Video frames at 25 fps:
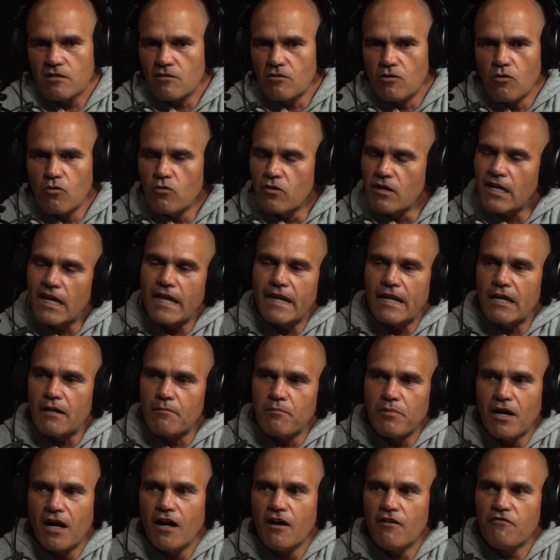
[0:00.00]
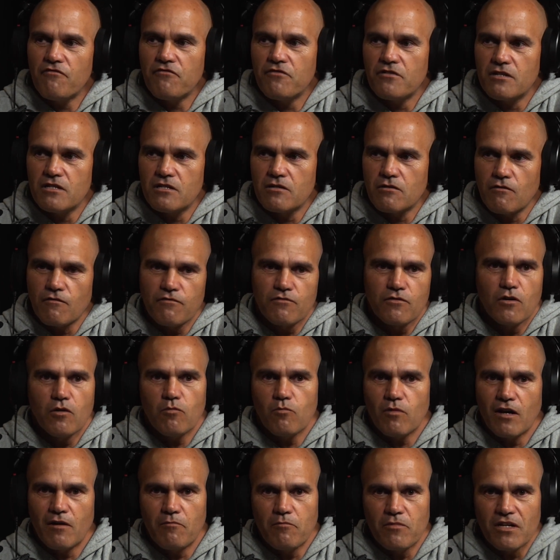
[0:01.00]
an organic path for yourself, not
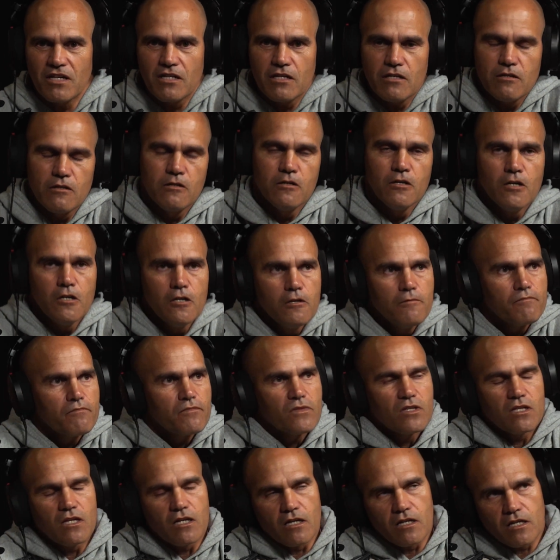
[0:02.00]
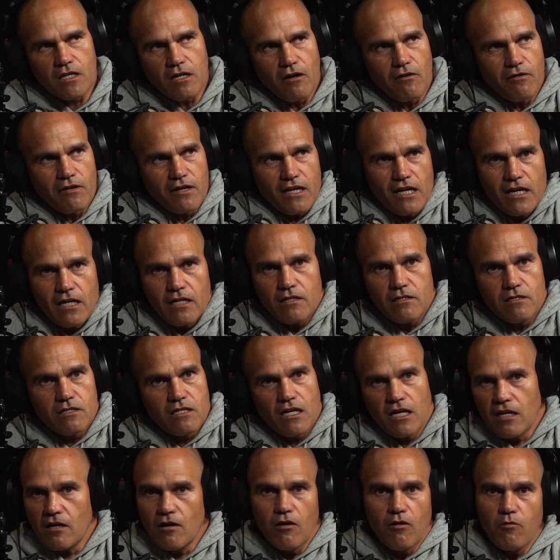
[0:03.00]
one where you're, you know, going out and
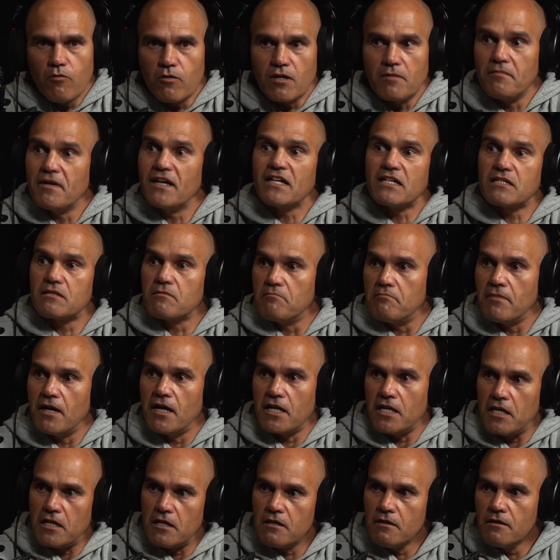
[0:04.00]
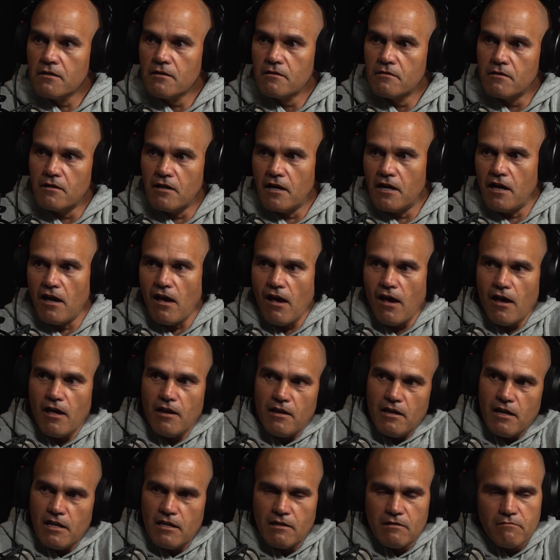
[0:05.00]
saying, I want to make some money, and
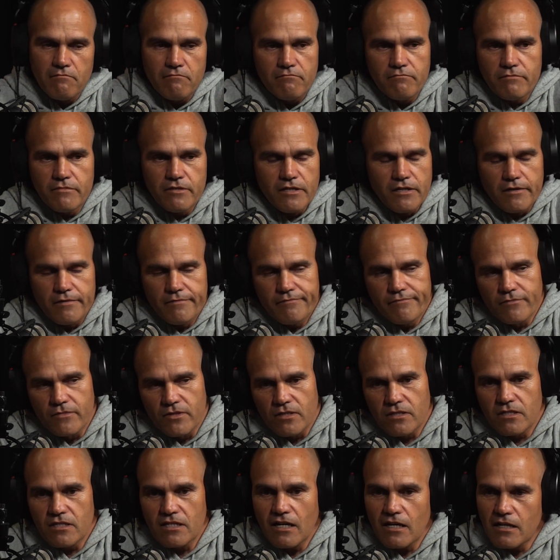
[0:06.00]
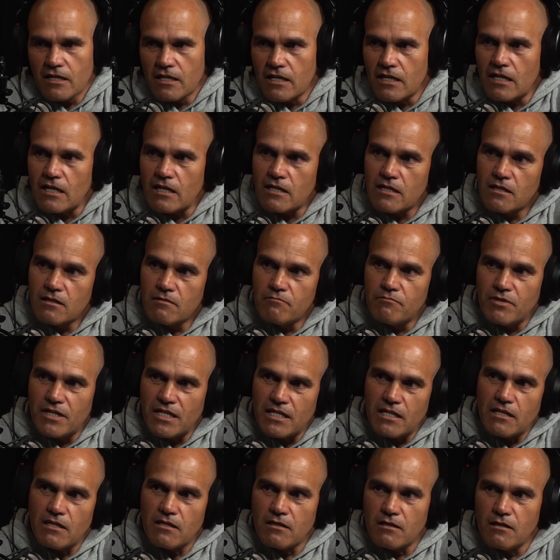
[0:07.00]
then, you know, sucking at
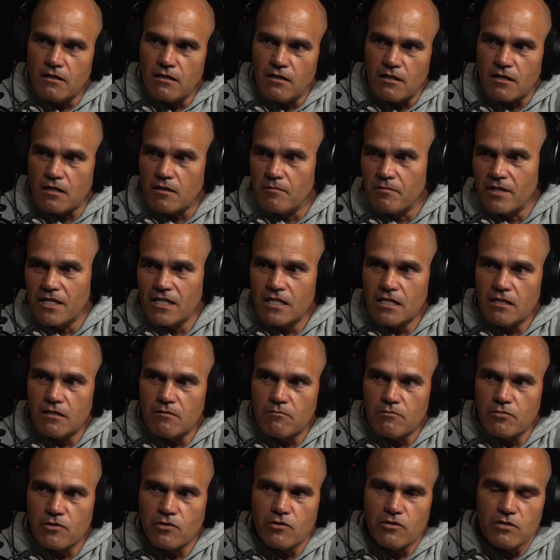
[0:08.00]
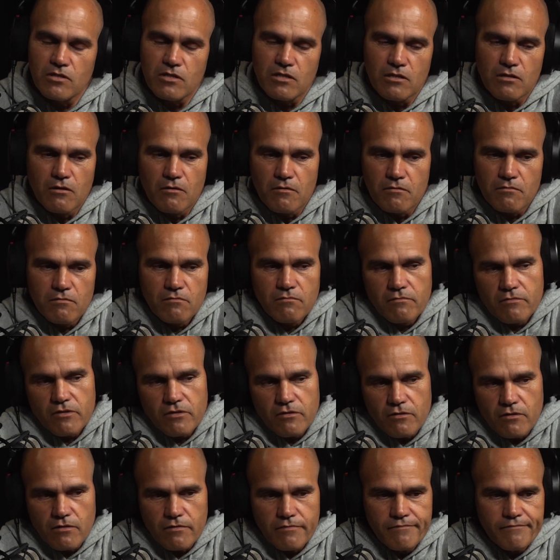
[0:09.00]
being a comedian because you're not
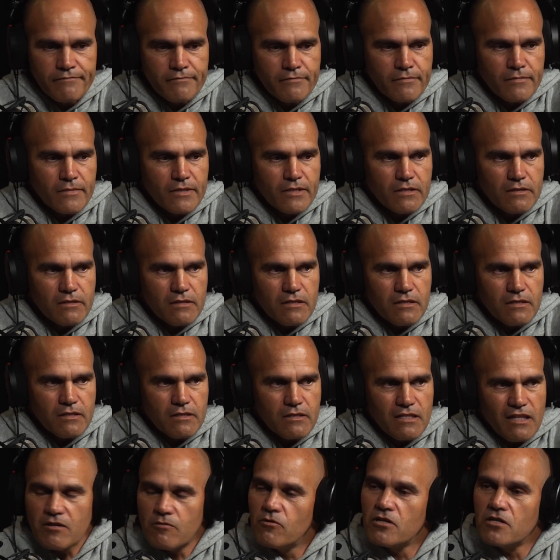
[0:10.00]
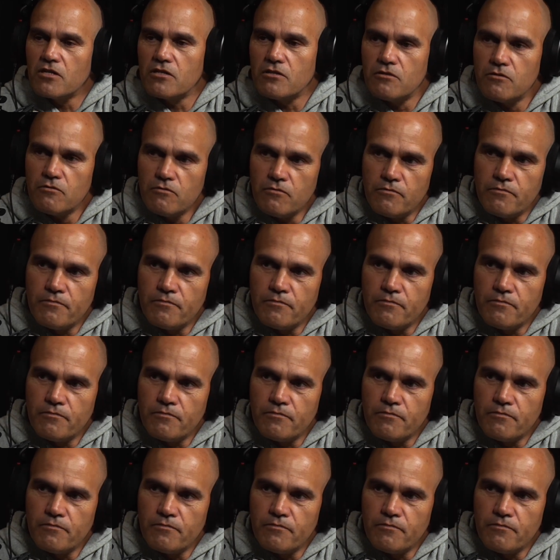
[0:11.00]
sort of loving what you do.